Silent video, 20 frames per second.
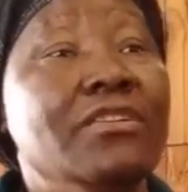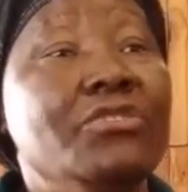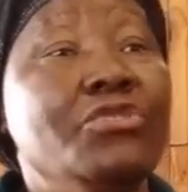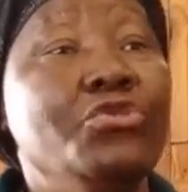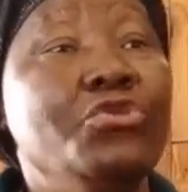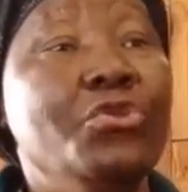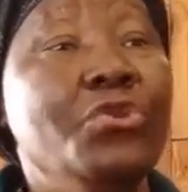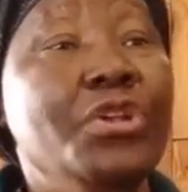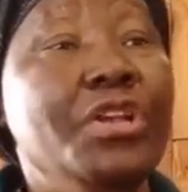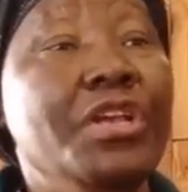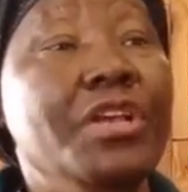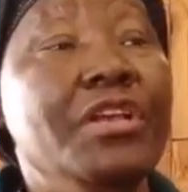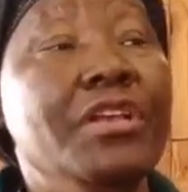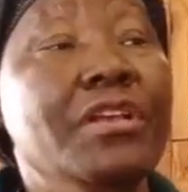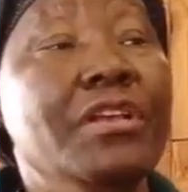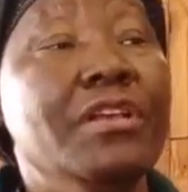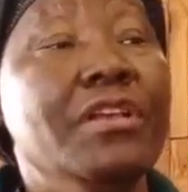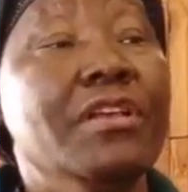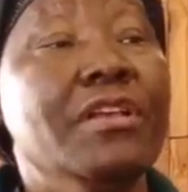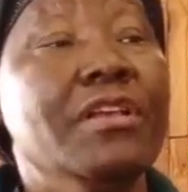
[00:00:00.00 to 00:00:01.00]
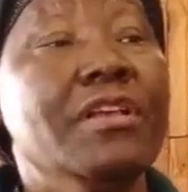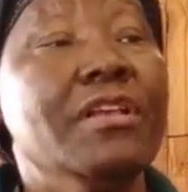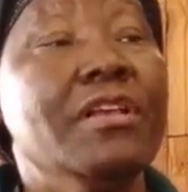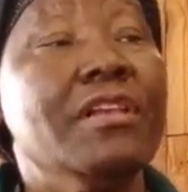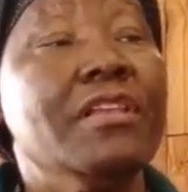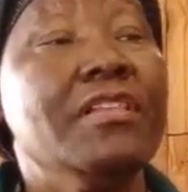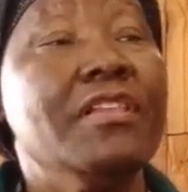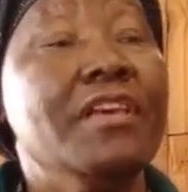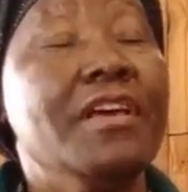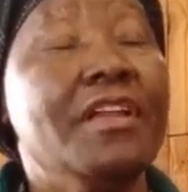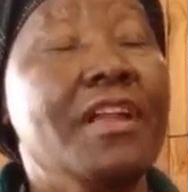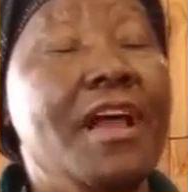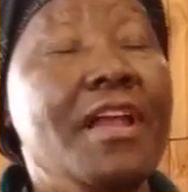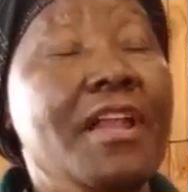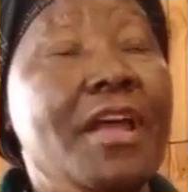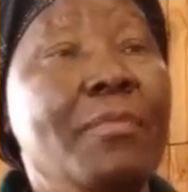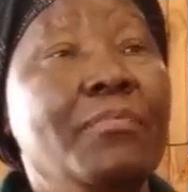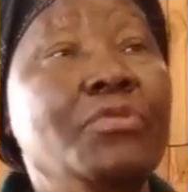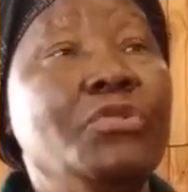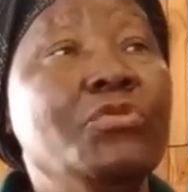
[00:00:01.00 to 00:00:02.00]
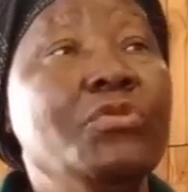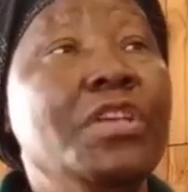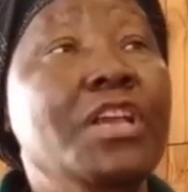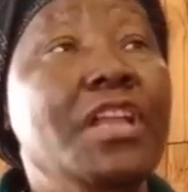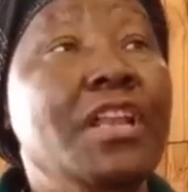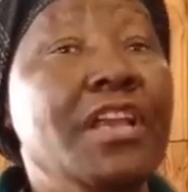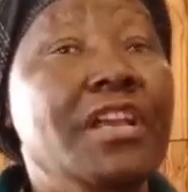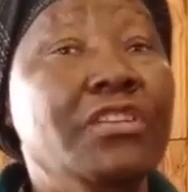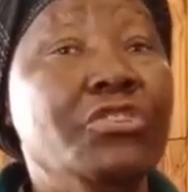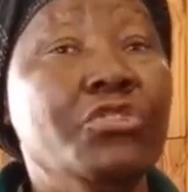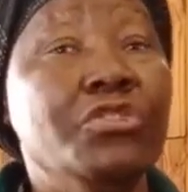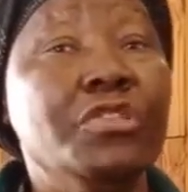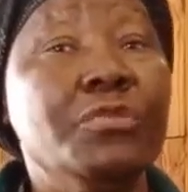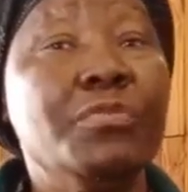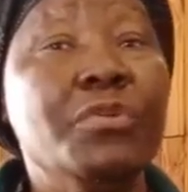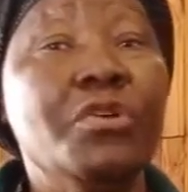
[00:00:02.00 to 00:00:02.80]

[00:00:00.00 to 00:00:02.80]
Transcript: during the run up to the elections.